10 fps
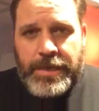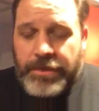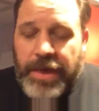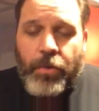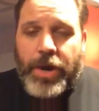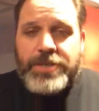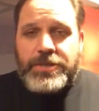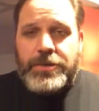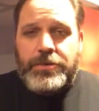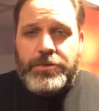And they
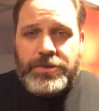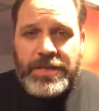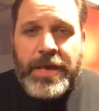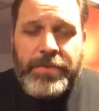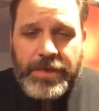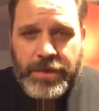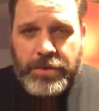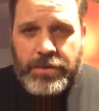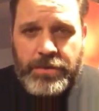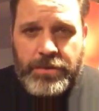watch the news, and they
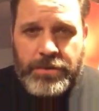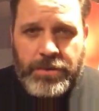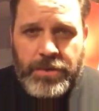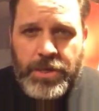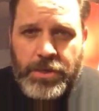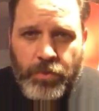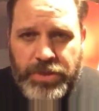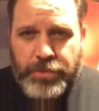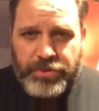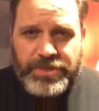begin
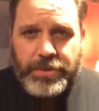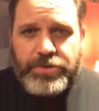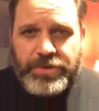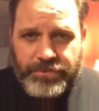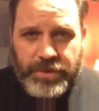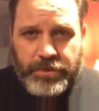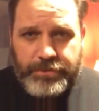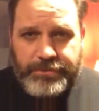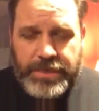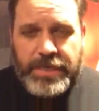with the presumption of
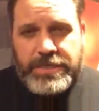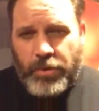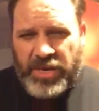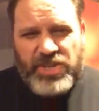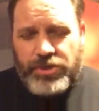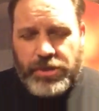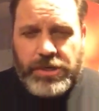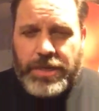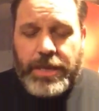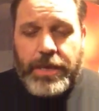guilt. And they say, well, he shouldn't
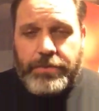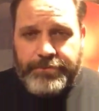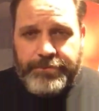have done that.